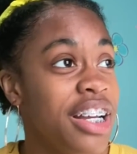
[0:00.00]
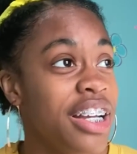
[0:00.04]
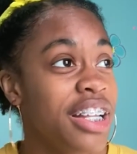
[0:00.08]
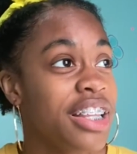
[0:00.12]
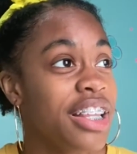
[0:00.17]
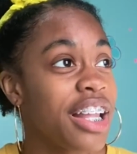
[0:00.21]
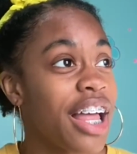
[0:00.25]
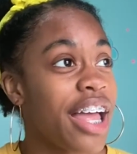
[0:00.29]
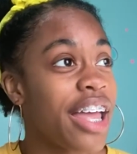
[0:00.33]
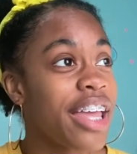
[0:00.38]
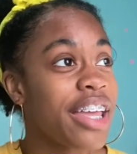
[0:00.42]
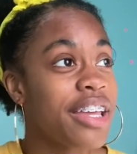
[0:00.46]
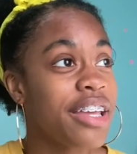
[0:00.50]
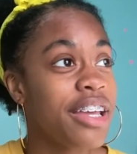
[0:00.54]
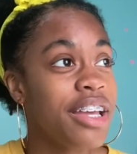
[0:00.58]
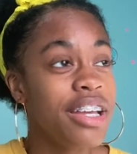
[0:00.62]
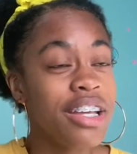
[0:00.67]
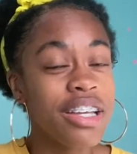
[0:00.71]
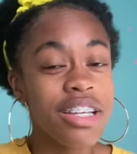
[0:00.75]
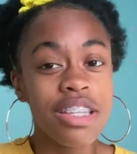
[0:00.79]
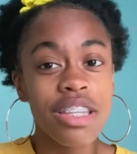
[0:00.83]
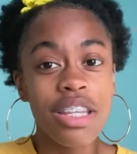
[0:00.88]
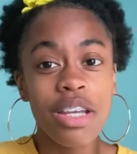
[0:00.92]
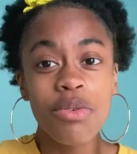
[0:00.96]
Like,
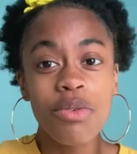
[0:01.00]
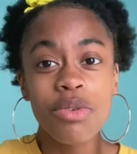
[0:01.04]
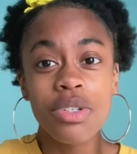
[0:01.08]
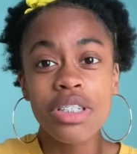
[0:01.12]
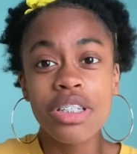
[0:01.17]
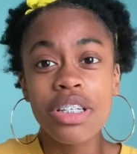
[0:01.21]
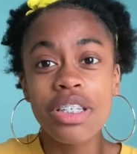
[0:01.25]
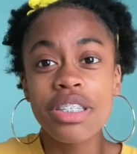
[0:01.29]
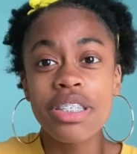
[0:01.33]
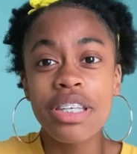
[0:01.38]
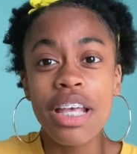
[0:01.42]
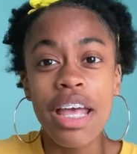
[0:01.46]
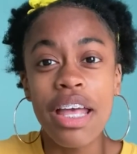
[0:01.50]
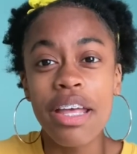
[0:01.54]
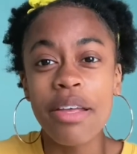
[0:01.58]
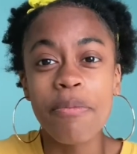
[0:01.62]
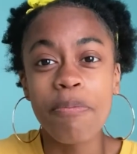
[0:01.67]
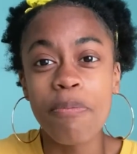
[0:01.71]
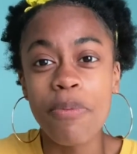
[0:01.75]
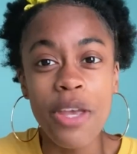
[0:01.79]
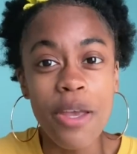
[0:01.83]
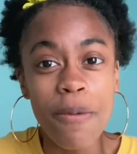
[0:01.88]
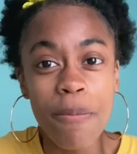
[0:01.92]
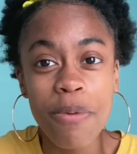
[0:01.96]
there was just
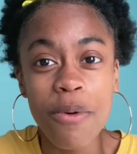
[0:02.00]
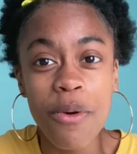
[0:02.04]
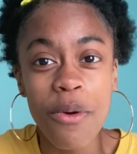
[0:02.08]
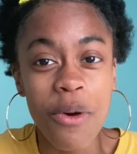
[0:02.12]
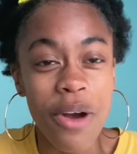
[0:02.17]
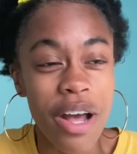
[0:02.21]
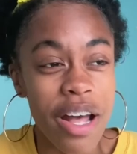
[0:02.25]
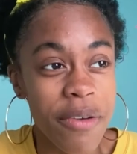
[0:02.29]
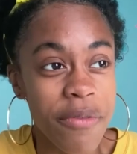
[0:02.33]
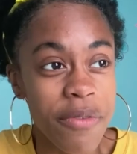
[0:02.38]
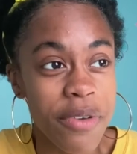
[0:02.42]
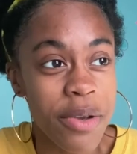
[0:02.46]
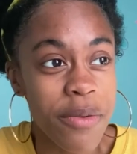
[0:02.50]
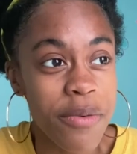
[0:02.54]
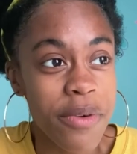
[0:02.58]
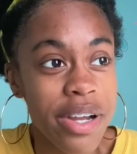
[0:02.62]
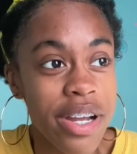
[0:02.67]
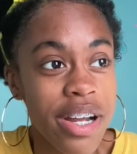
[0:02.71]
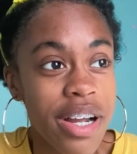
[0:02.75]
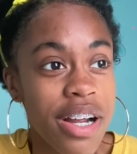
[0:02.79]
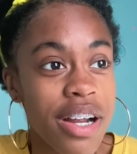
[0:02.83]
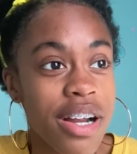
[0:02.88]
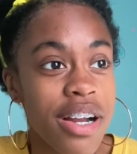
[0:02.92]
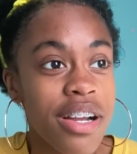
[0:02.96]
people
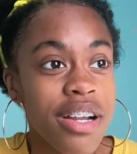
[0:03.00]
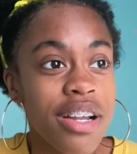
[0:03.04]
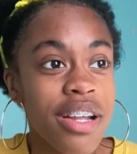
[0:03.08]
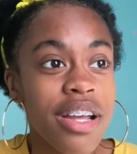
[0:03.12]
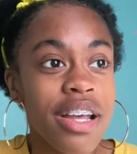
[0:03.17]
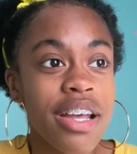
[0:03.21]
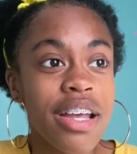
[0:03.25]
everywhere.